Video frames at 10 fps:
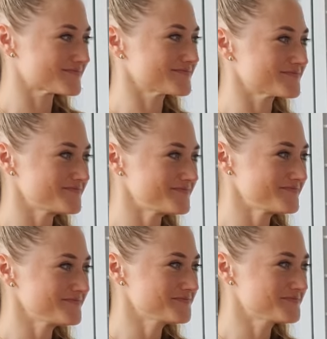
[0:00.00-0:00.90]

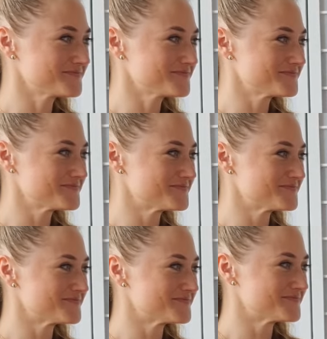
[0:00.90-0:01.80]

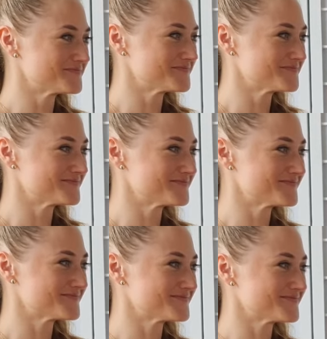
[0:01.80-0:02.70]

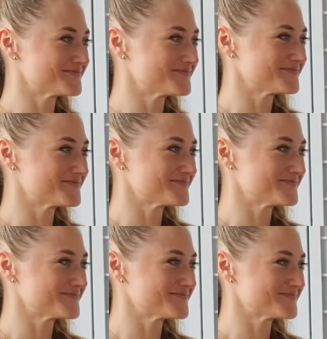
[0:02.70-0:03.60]

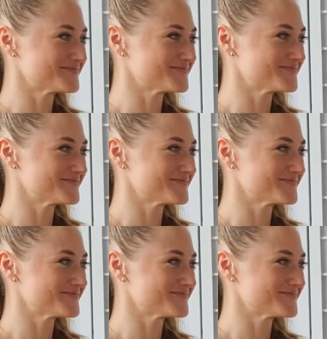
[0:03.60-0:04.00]
(not speaking)